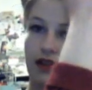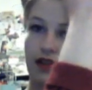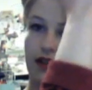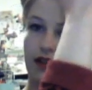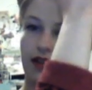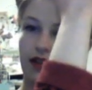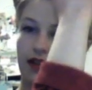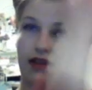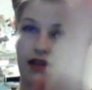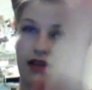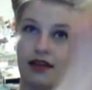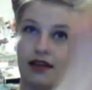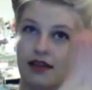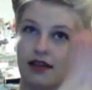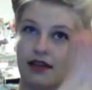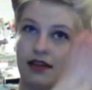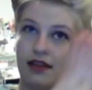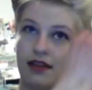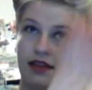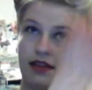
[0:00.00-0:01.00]
make
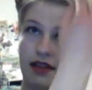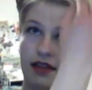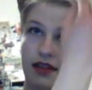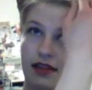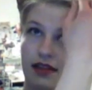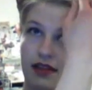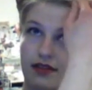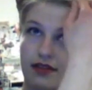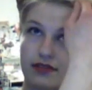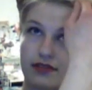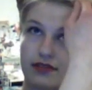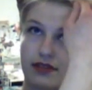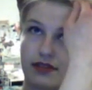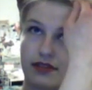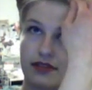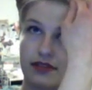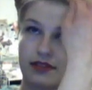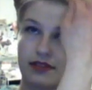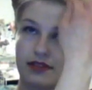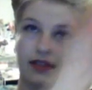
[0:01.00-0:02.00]
it
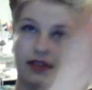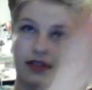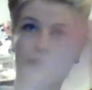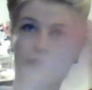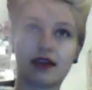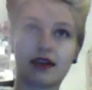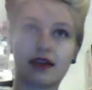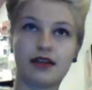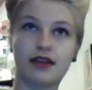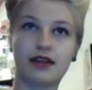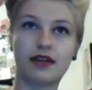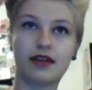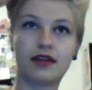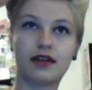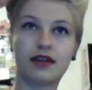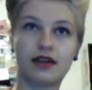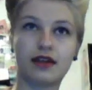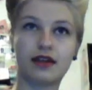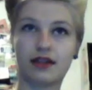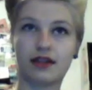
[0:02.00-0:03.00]
slightly
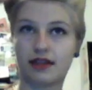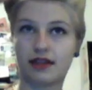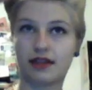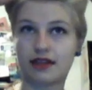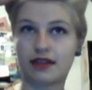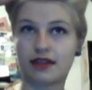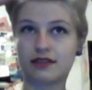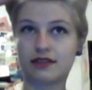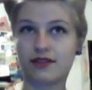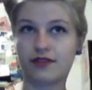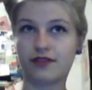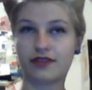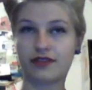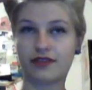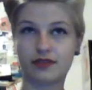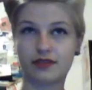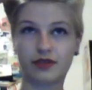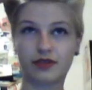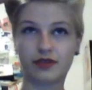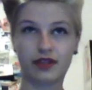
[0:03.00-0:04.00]
less
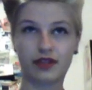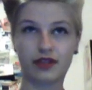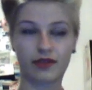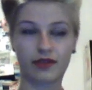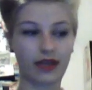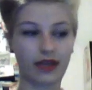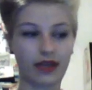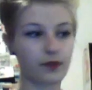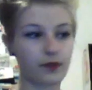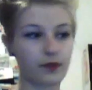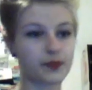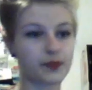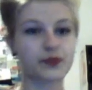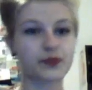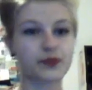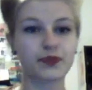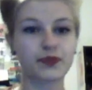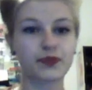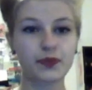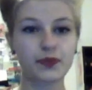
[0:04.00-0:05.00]
visible. There we go.
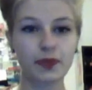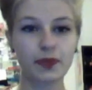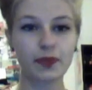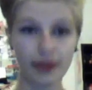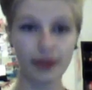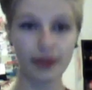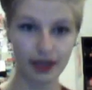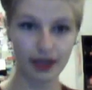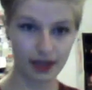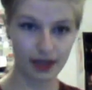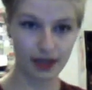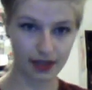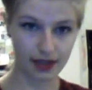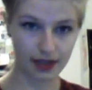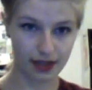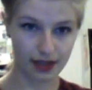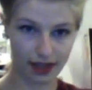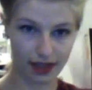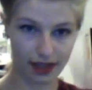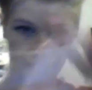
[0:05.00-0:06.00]

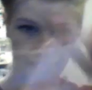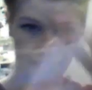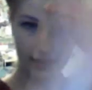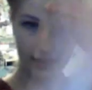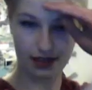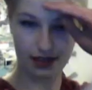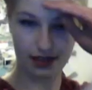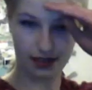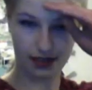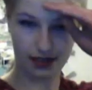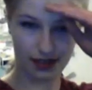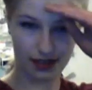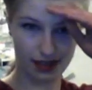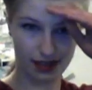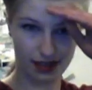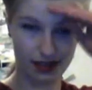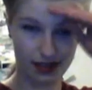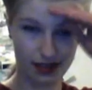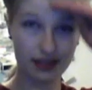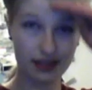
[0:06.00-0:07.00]
Again, you're going to
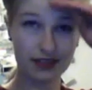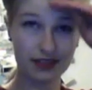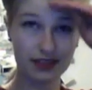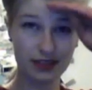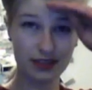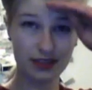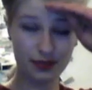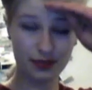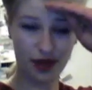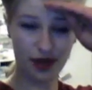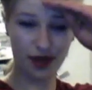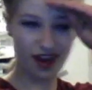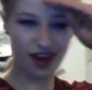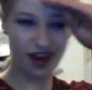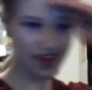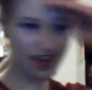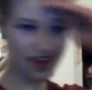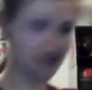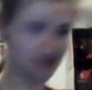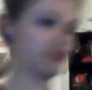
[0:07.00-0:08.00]
spray
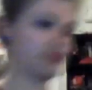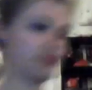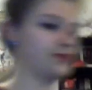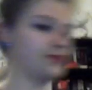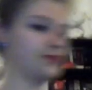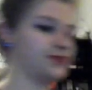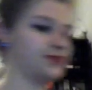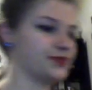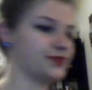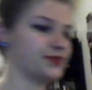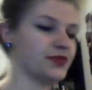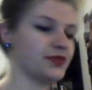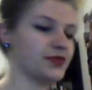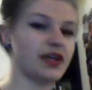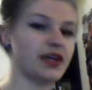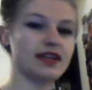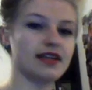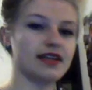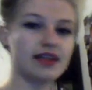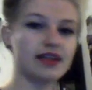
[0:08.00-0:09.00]
it. Right.
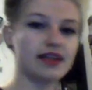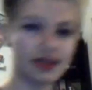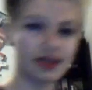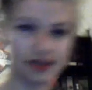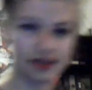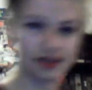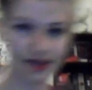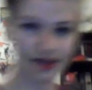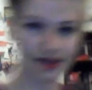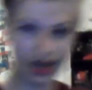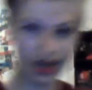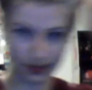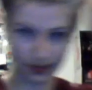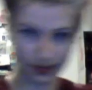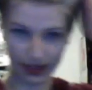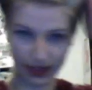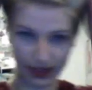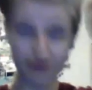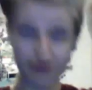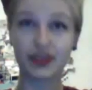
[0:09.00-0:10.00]
And then the last
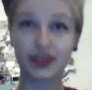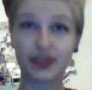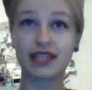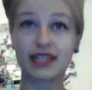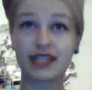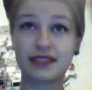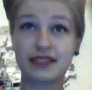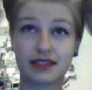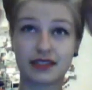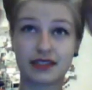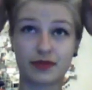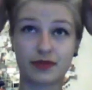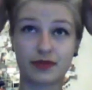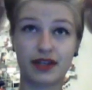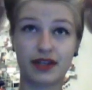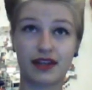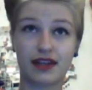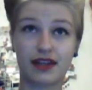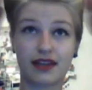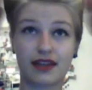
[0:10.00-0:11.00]
bit, the easiest bit
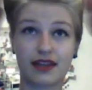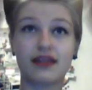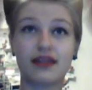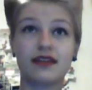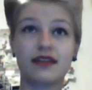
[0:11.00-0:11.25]
I think,